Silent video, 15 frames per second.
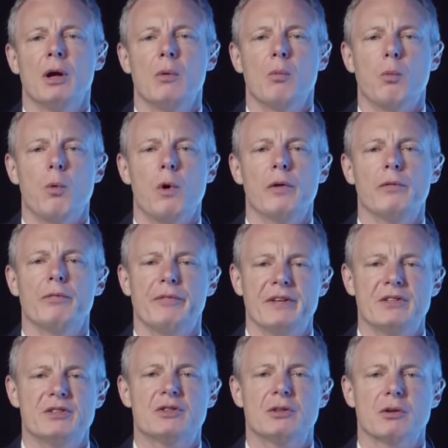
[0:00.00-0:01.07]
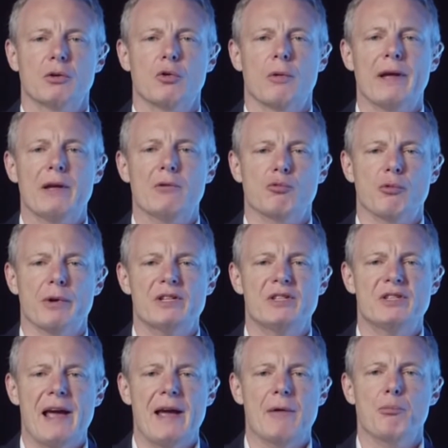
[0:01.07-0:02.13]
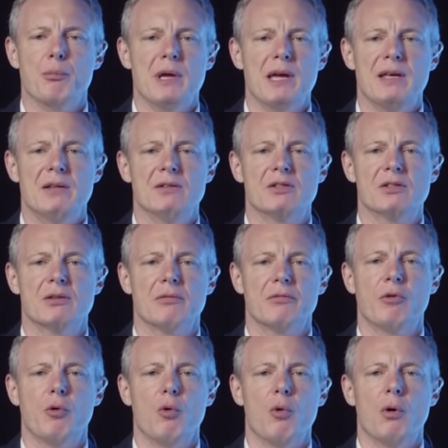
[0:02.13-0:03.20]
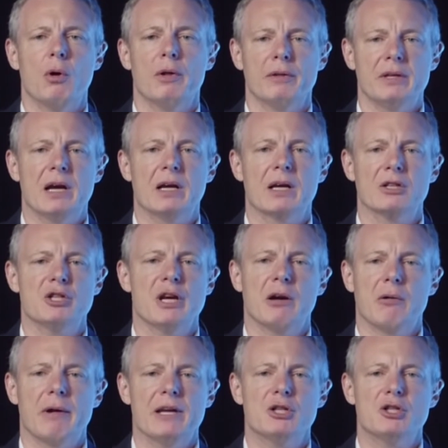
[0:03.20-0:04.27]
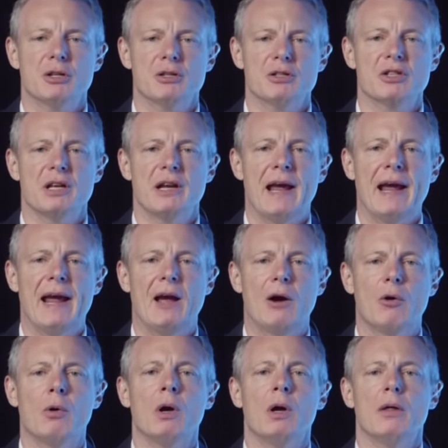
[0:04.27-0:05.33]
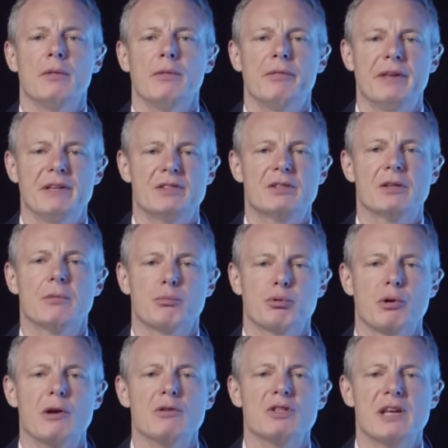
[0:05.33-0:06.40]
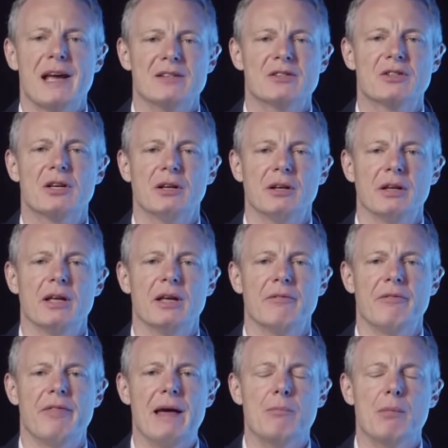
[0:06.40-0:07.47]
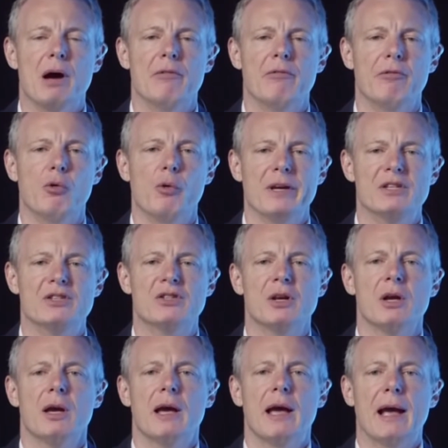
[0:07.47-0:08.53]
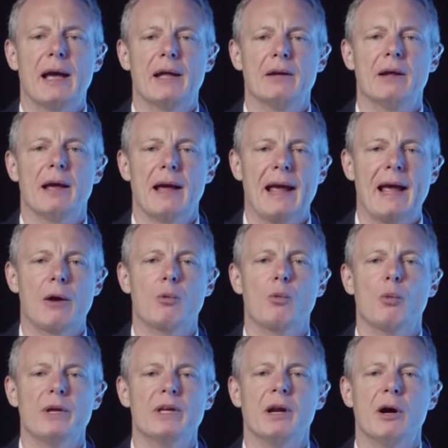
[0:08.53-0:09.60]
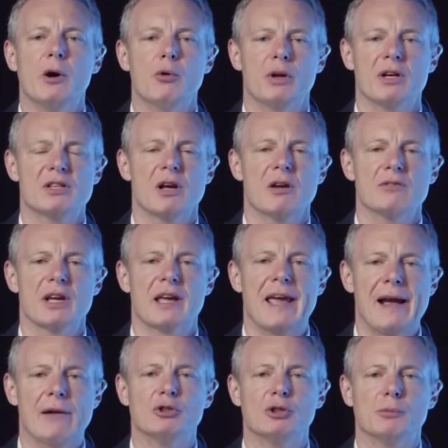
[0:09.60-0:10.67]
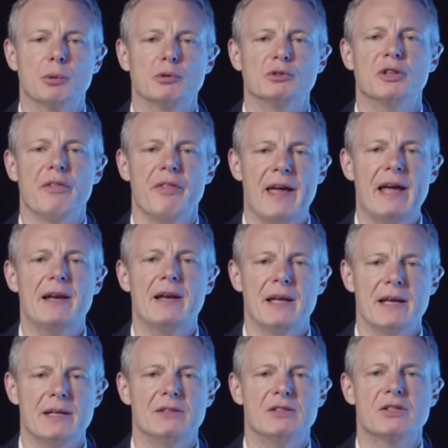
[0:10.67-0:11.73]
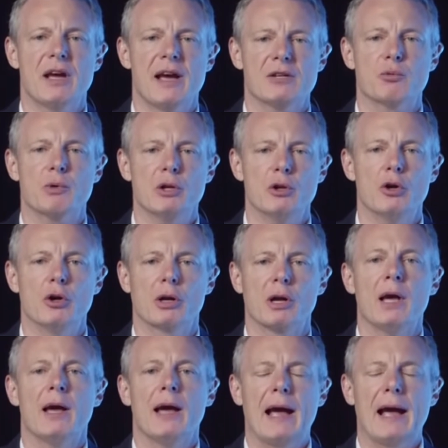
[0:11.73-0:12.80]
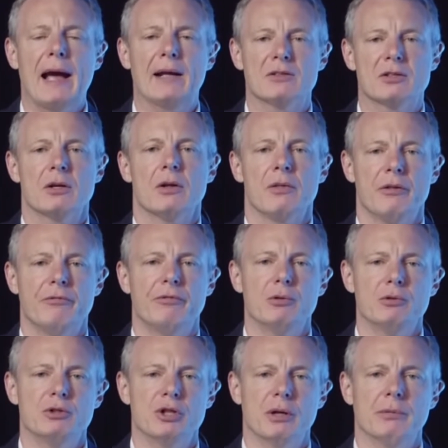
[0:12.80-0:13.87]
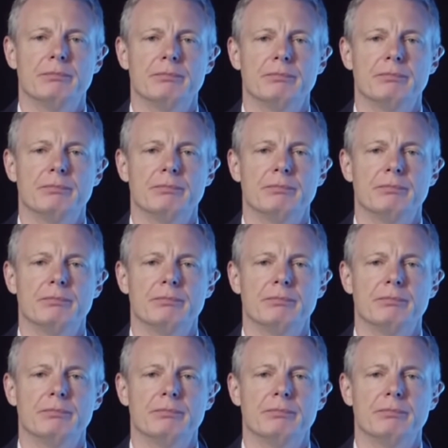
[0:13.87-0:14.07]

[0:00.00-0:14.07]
what this great reset means for younger generations and how this process can give them a voice and how we can hold ourselves accountable to their needs as we look at the future?